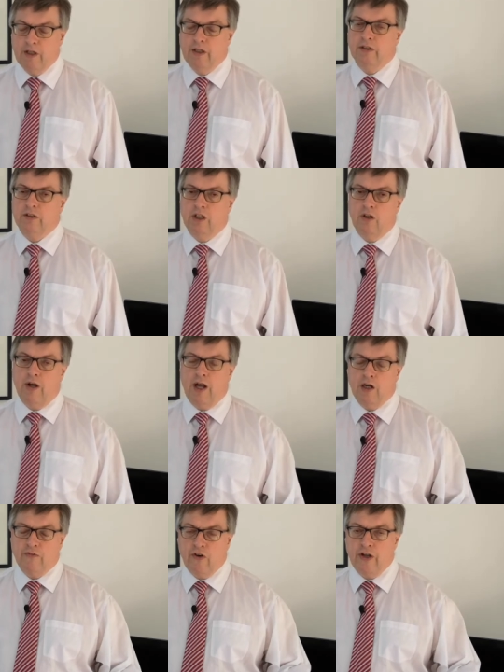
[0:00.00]
So our
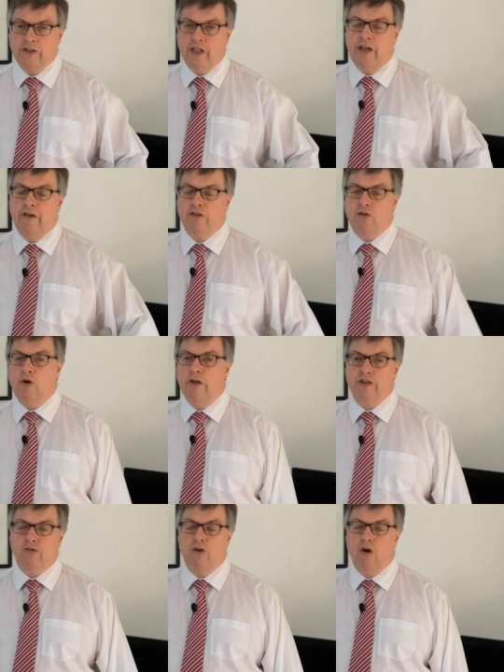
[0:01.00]
advice here is quite
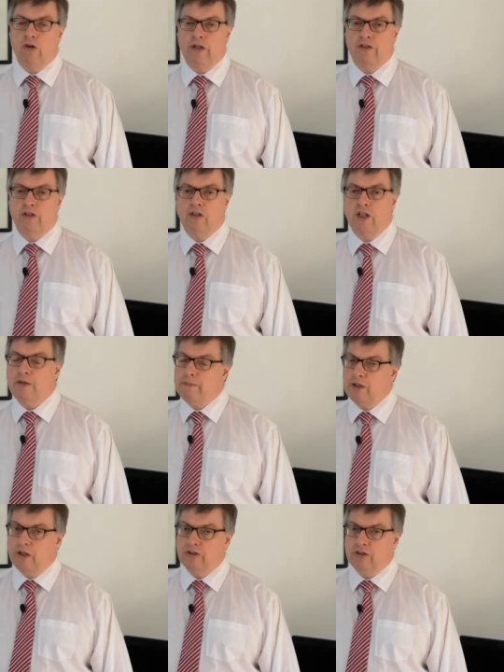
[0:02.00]
strongly is to
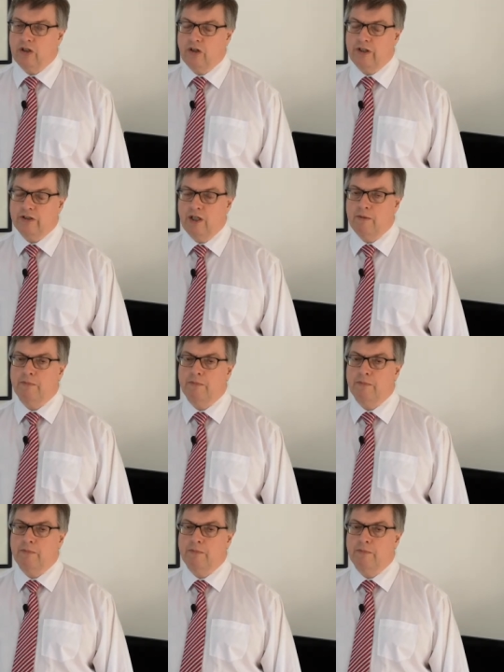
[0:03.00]
depersonalise